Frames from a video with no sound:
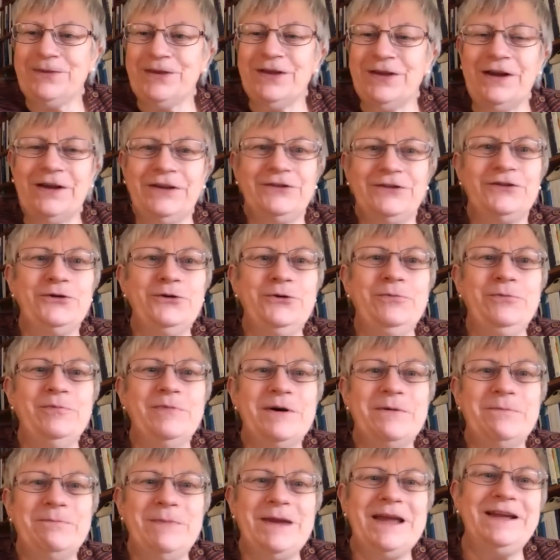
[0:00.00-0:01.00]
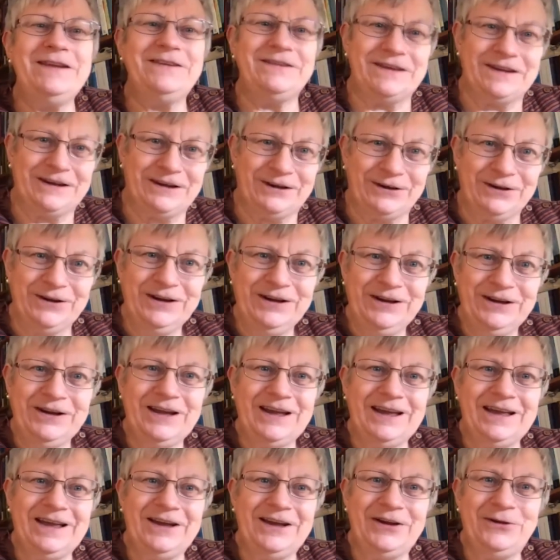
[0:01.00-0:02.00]
Zoom meeting
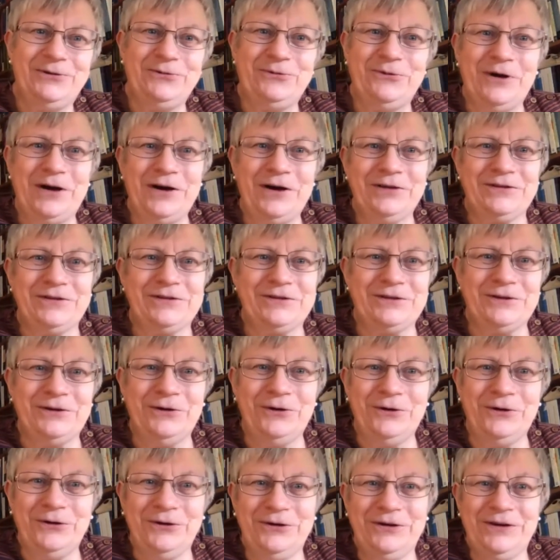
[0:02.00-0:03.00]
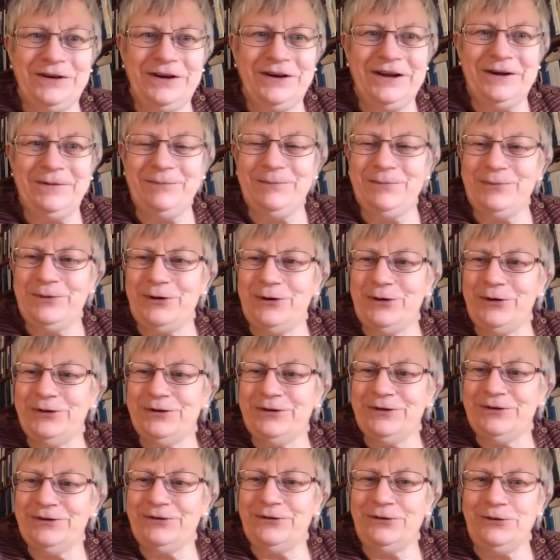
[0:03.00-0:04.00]
rather than
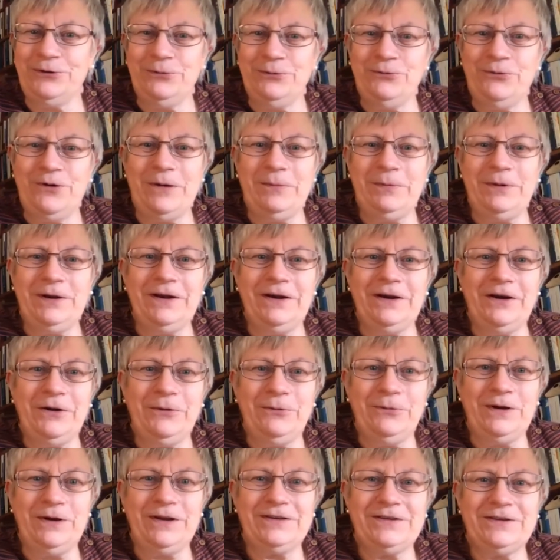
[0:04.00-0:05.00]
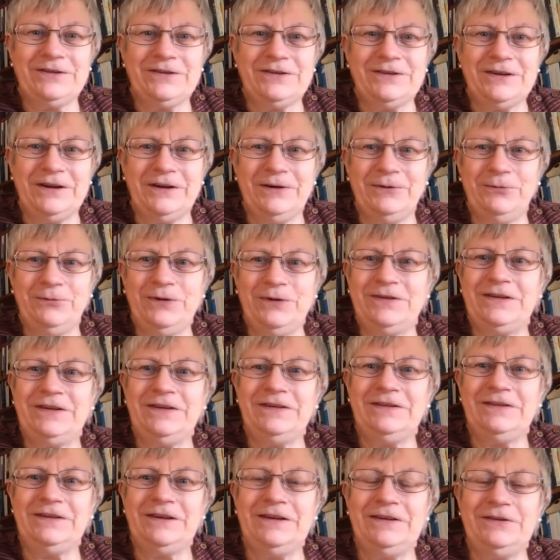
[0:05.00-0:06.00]
on Zoom webinar, which
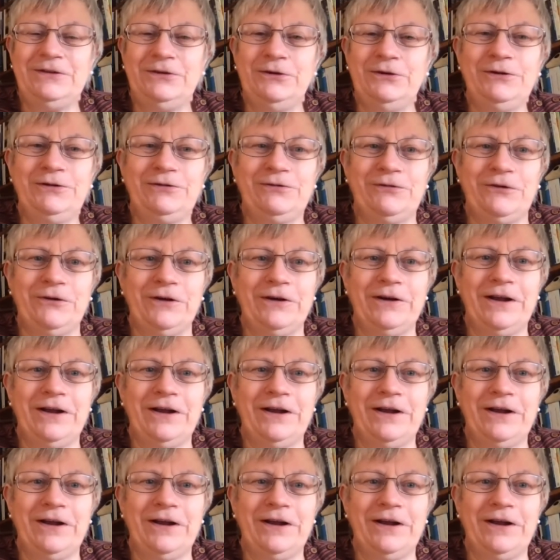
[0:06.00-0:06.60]
is useful.